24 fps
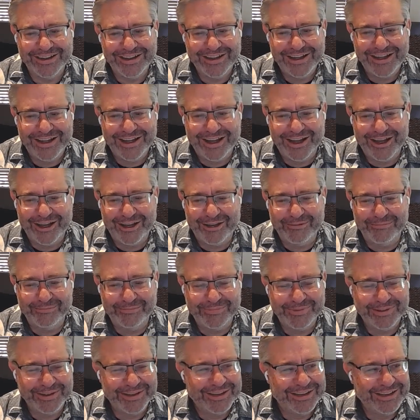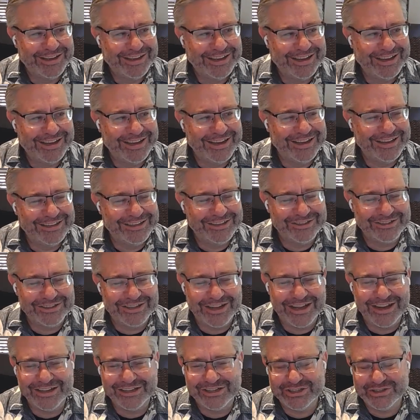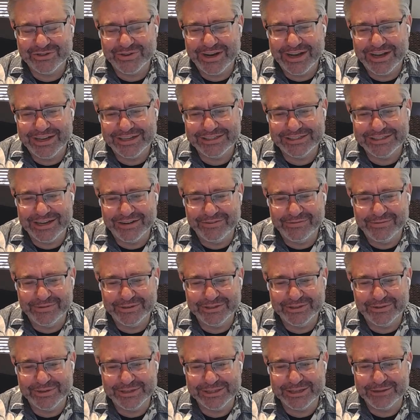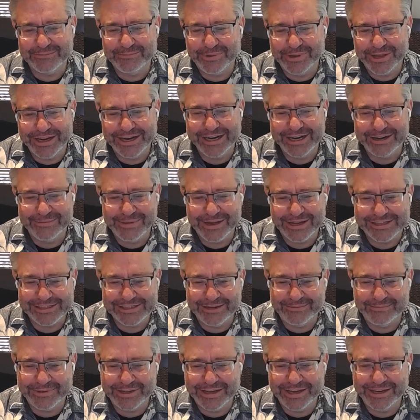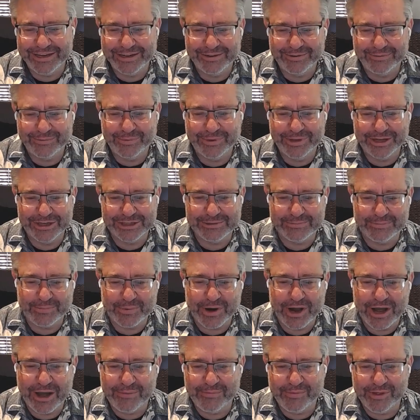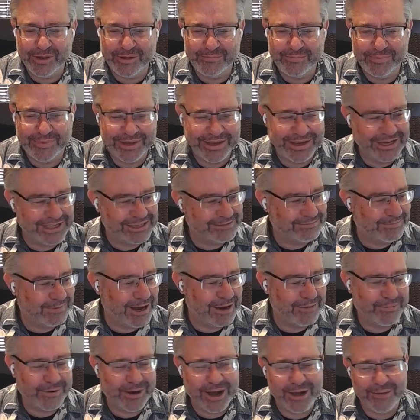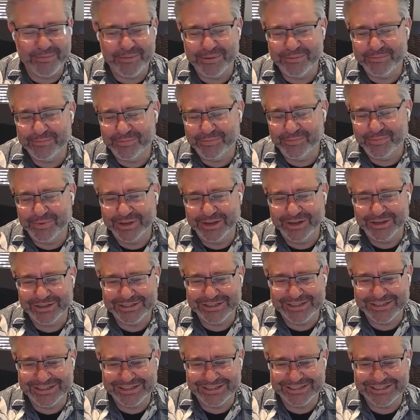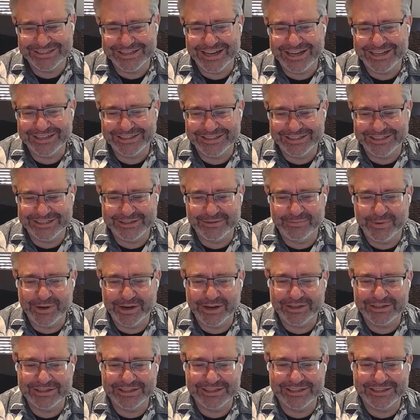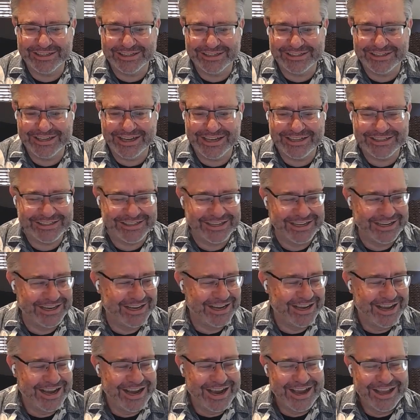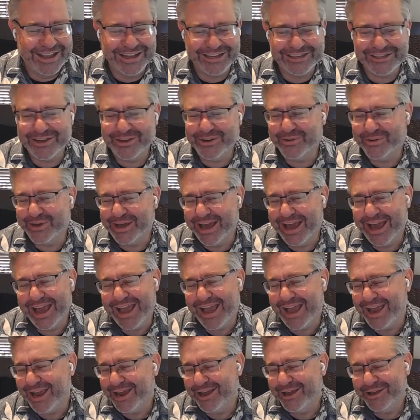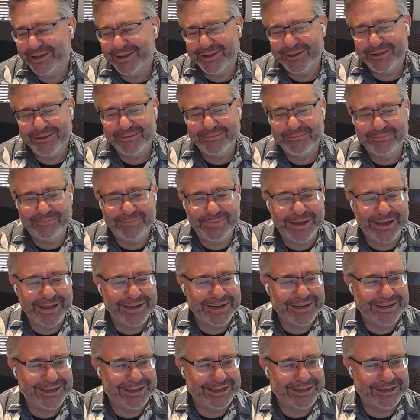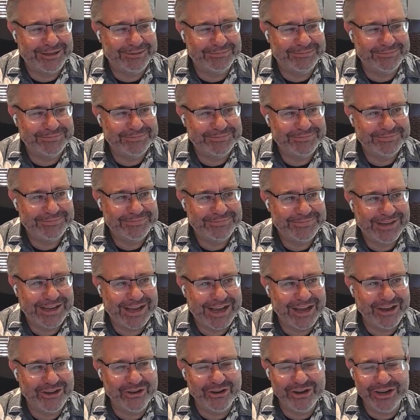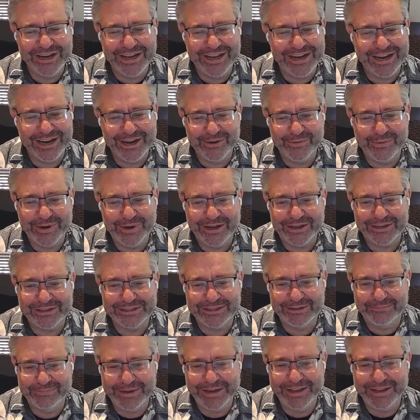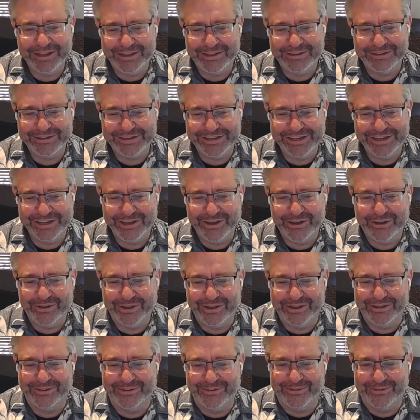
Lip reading: a lot of stress. Everyone's always complaining about something. When there's a problem, it's my problem. When there's a success, it's someone else's success. And that's all okay. But I couldn't get anyone else to be CEO.